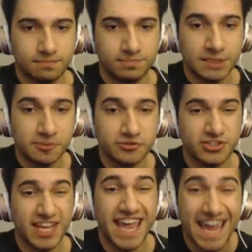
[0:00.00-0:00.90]
People
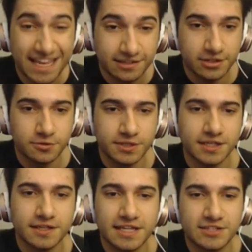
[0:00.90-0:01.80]
just hate
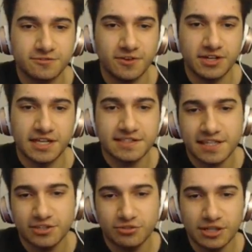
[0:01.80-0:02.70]
Loki. It's funny. It's
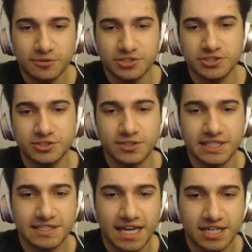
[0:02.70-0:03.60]
like you think what you're
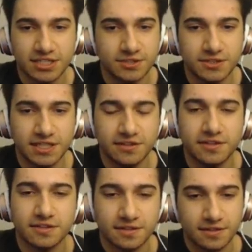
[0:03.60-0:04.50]
doing is actually doing
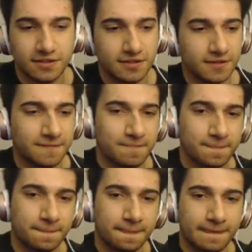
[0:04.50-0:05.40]
anything.
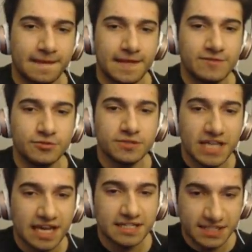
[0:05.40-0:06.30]
If you
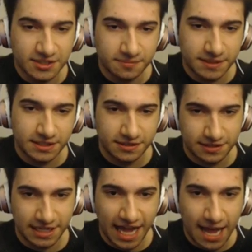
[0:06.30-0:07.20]
can't kill me,
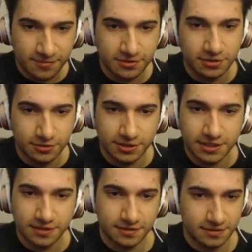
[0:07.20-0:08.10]
like
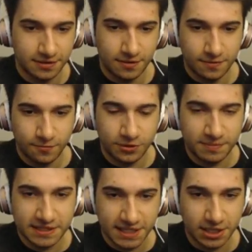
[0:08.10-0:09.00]
absolutely, with
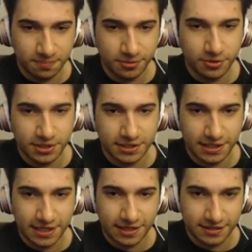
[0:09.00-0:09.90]
my teleport
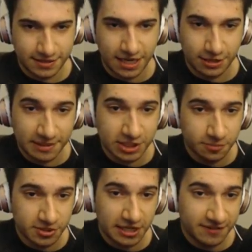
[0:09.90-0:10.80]
like down, with my
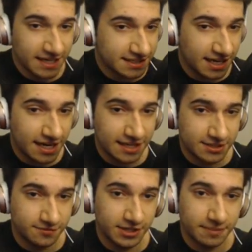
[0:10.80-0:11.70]
teleport, if I die,
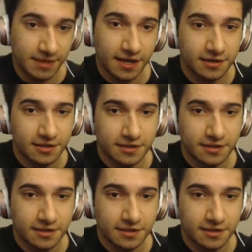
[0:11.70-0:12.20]
it's very bad.